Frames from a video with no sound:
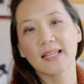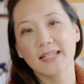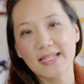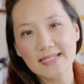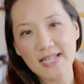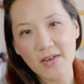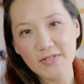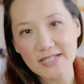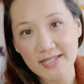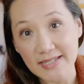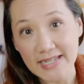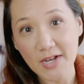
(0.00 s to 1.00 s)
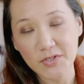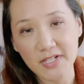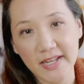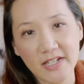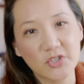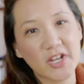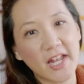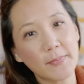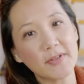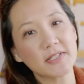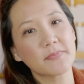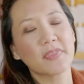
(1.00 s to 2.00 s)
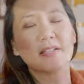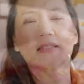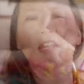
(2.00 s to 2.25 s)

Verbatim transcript: let's have a sit down today and chat about some things